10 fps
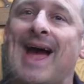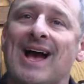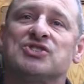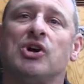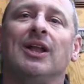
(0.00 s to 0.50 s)
the
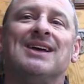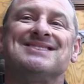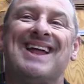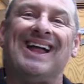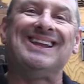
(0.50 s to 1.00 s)
Hackzall
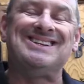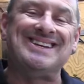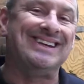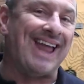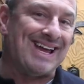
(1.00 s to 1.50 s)
has an
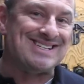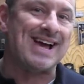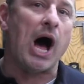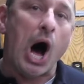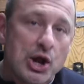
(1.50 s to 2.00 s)
LED
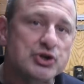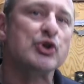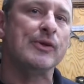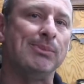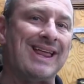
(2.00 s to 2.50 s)
light
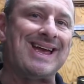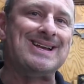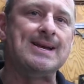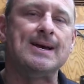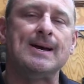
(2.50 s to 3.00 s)
under the
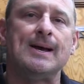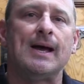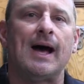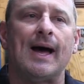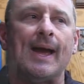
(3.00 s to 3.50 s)
blade,
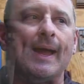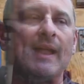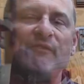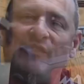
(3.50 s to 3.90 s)
and I